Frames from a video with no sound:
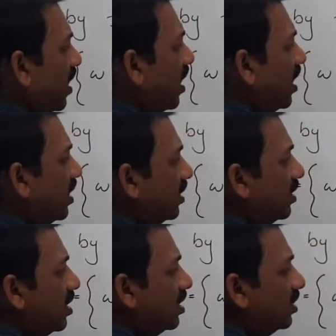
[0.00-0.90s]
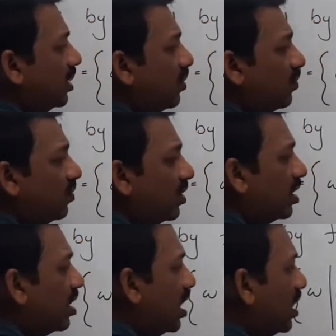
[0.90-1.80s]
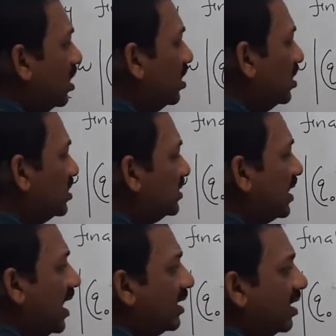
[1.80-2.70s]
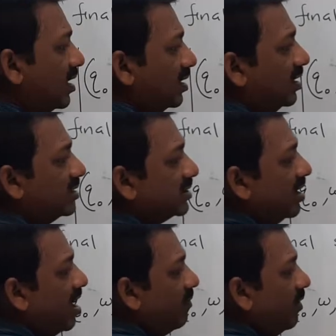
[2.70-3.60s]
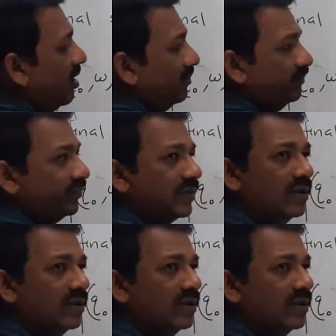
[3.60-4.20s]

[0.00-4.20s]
and now current stack content is gamma.